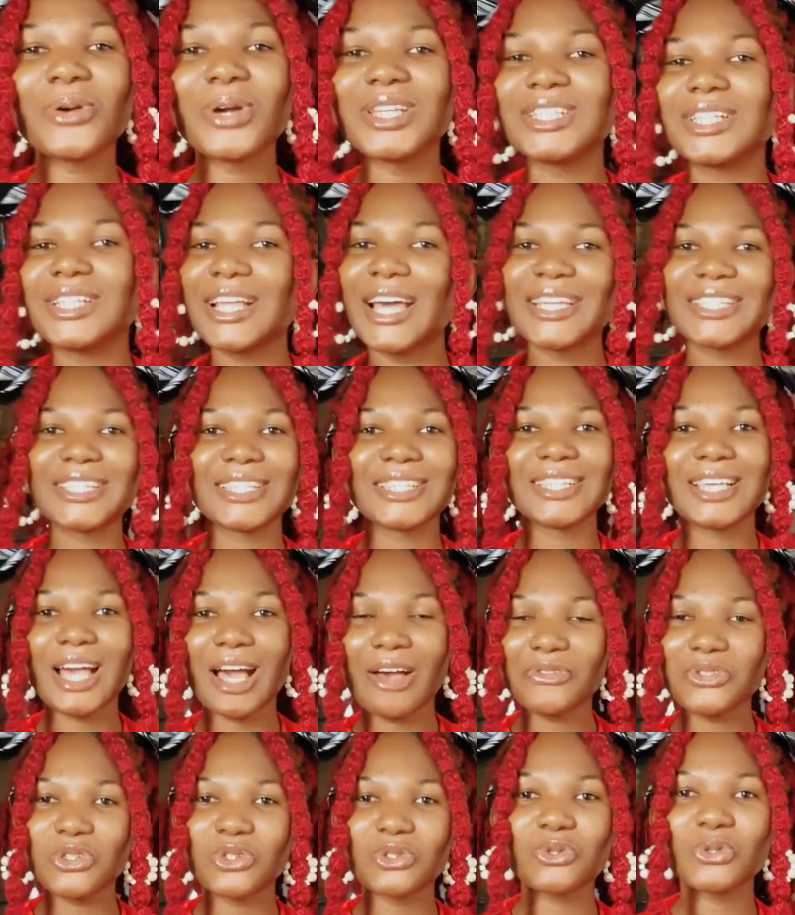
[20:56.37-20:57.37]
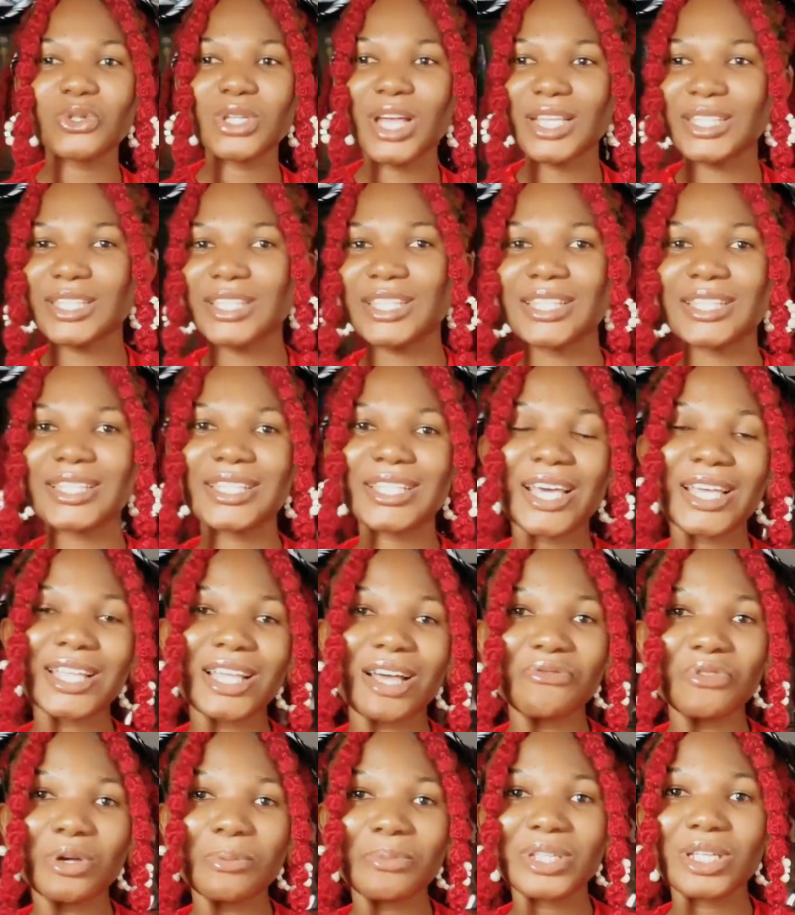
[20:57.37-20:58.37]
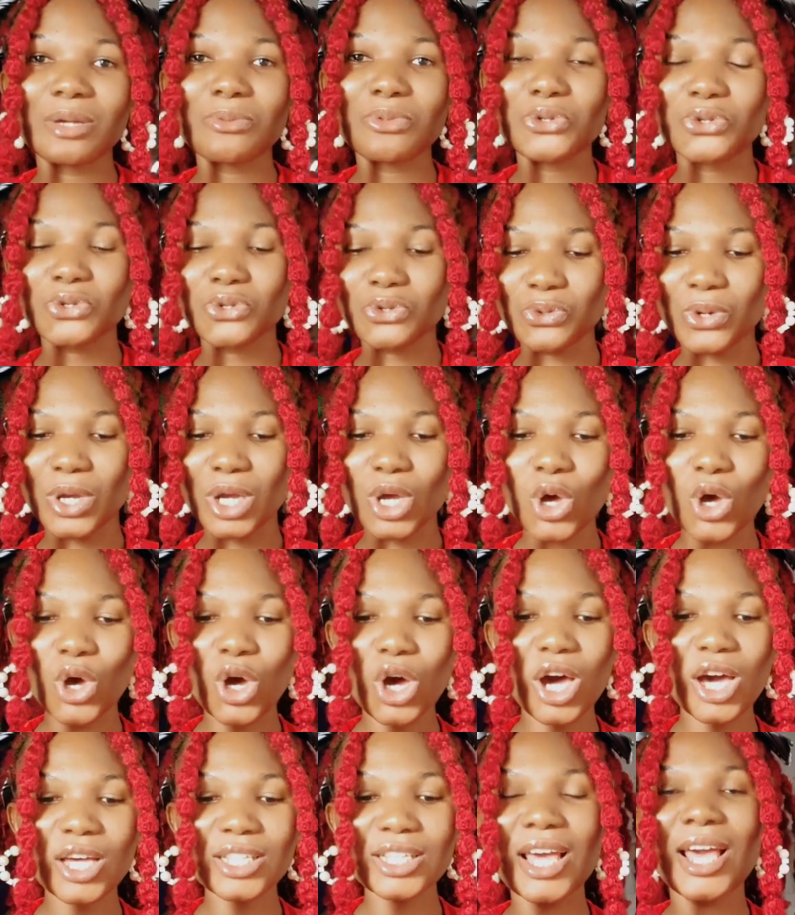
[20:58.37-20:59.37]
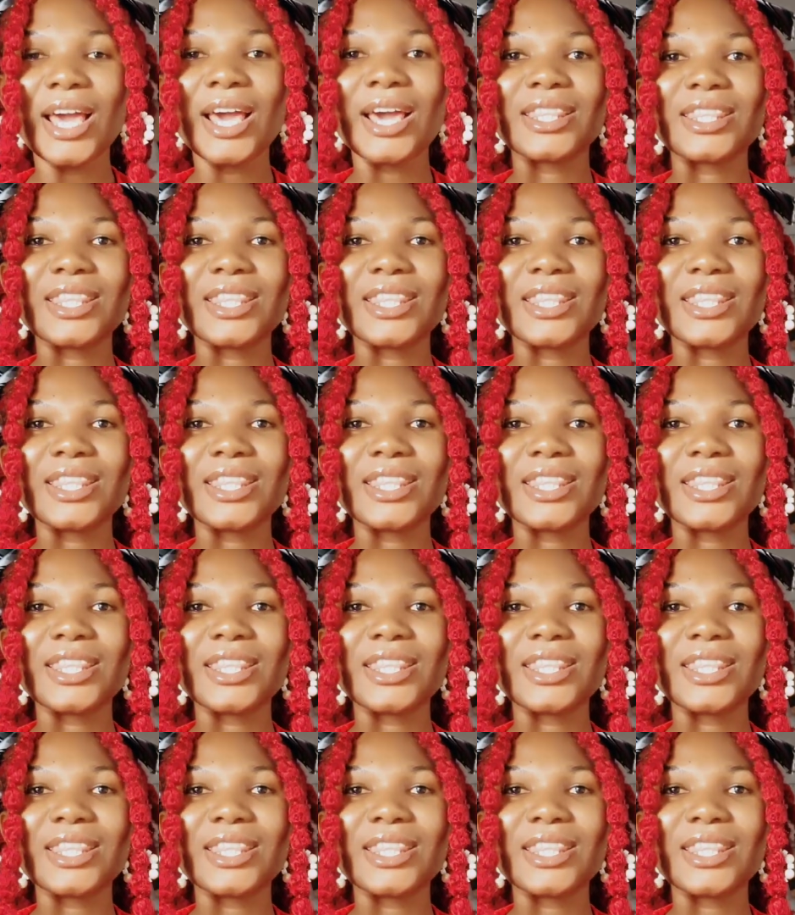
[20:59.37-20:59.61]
It's really light in the afternoon, and since then I've not been able to record.